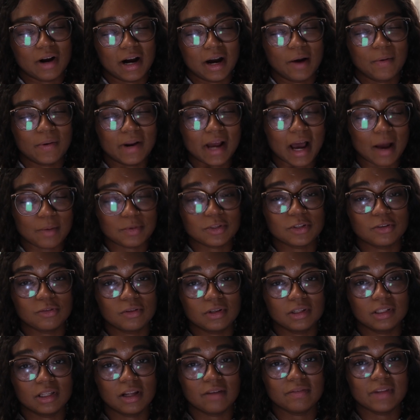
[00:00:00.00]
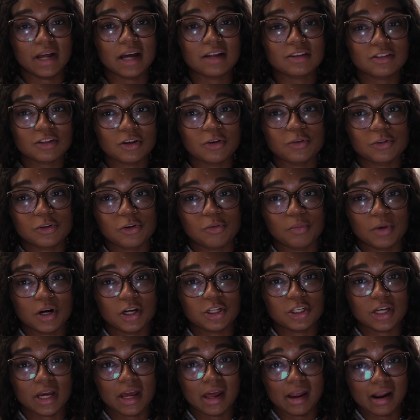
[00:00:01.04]
I would absolutely love that so
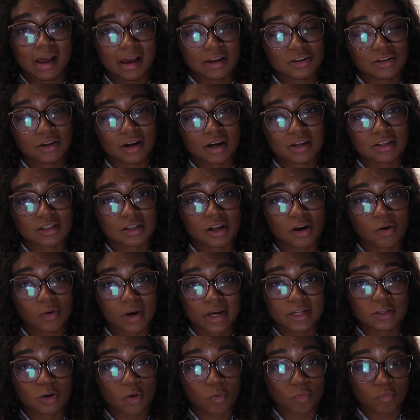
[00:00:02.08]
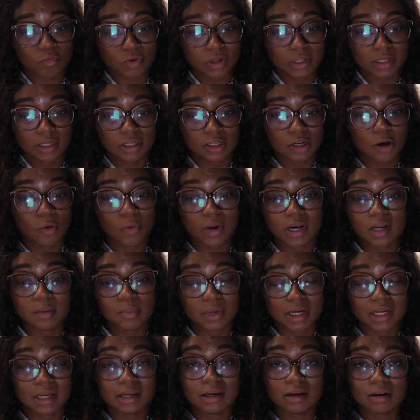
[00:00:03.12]
much. And as you guys know, I don't really know
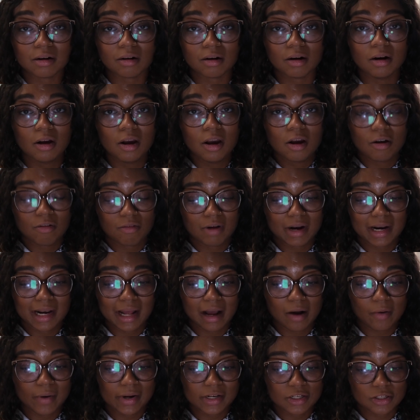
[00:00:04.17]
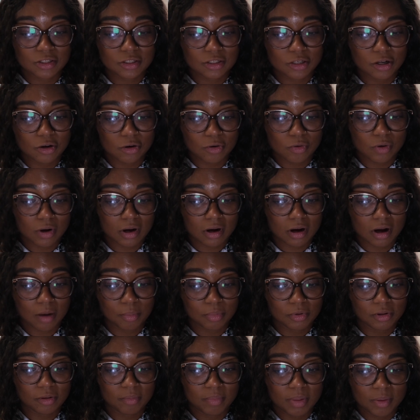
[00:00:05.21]
anybody here right now. I just know a
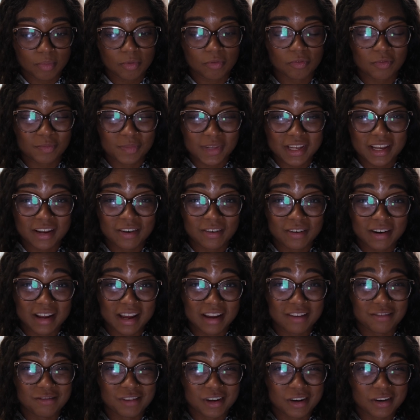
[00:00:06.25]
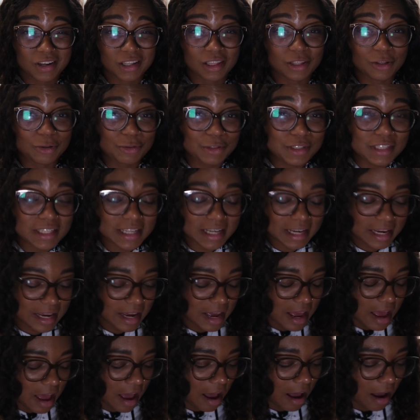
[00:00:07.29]
couple of people from the internet very loosely,
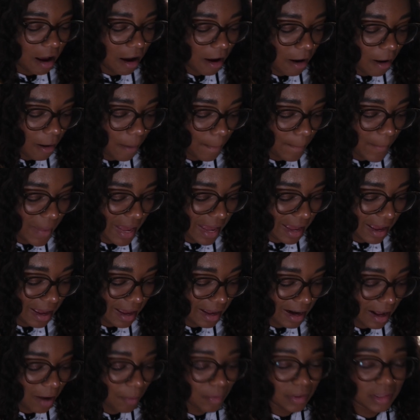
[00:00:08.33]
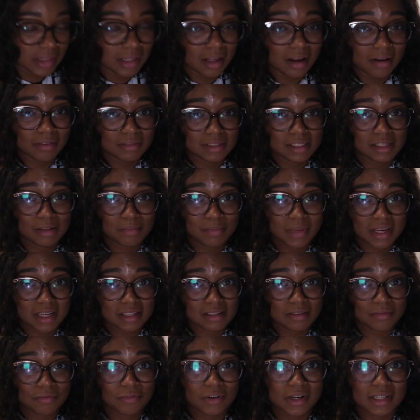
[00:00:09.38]
and I would love to make
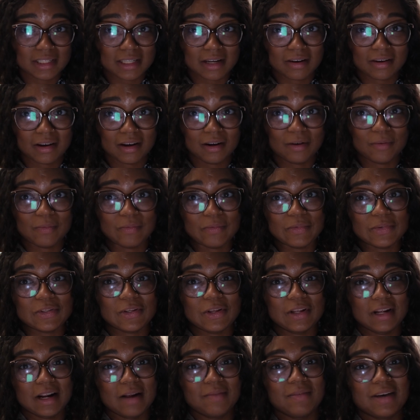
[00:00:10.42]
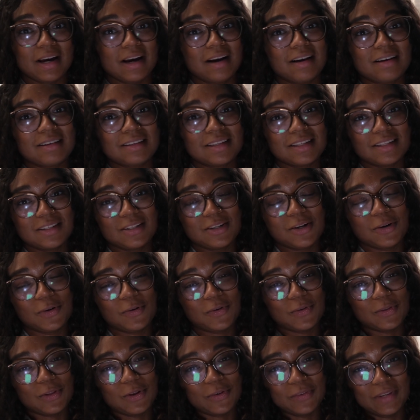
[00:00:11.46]
some friends out here so that I'm not so
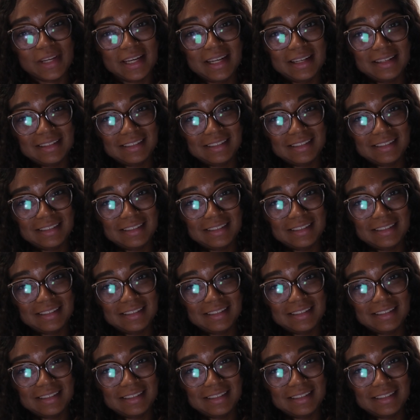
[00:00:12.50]
lonely.